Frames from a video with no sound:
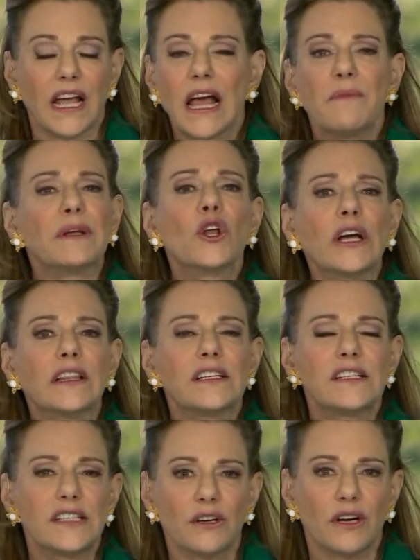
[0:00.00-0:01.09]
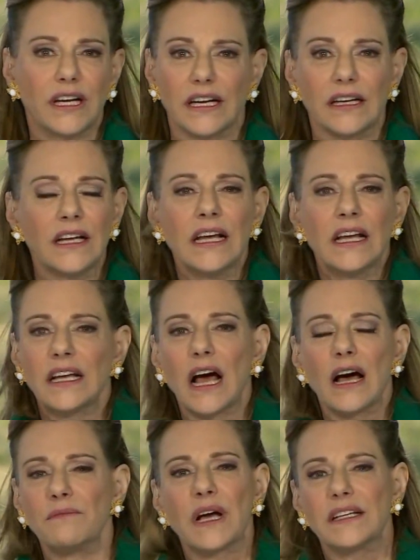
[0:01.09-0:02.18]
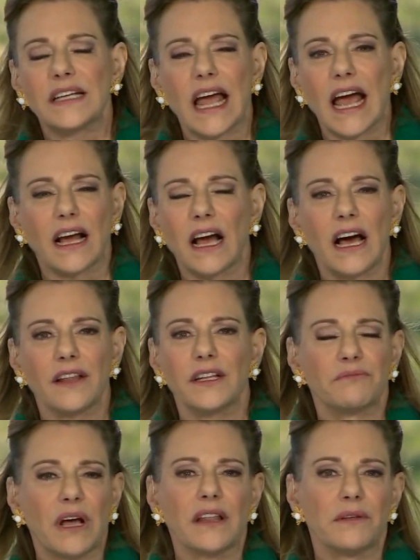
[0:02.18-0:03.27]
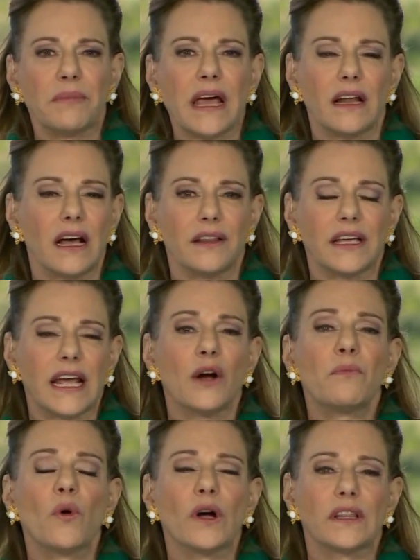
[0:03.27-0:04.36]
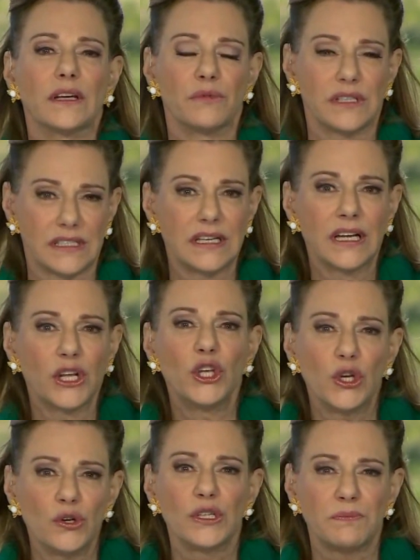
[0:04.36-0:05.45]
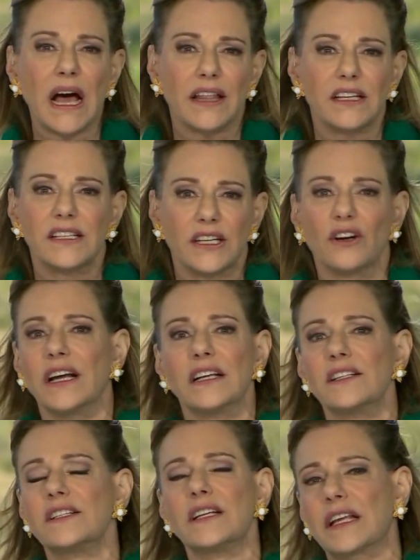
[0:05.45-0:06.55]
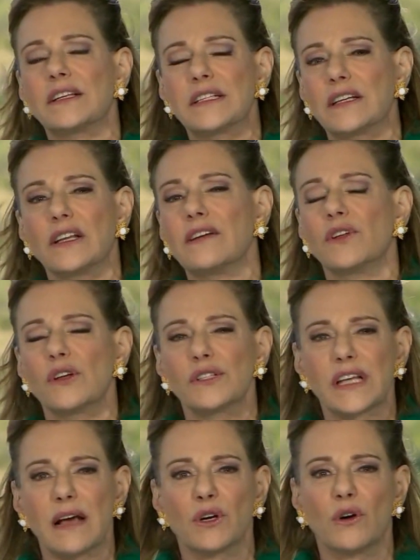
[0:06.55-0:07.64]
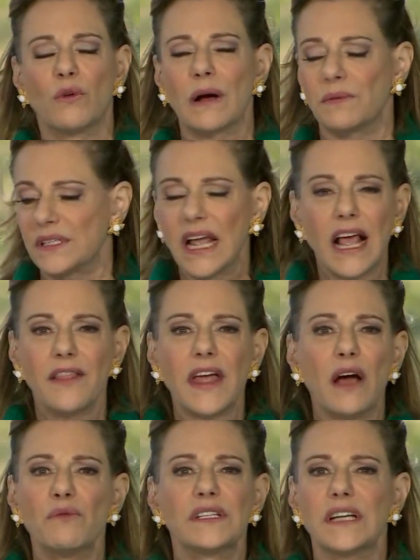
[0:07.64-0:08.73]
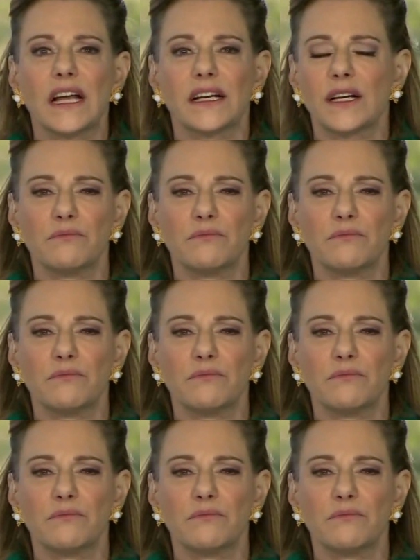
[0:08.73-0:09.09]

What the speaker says: I mean, look at the Syria attack on the airport that was used by the Syrians to deliver those chemical weapons. That was done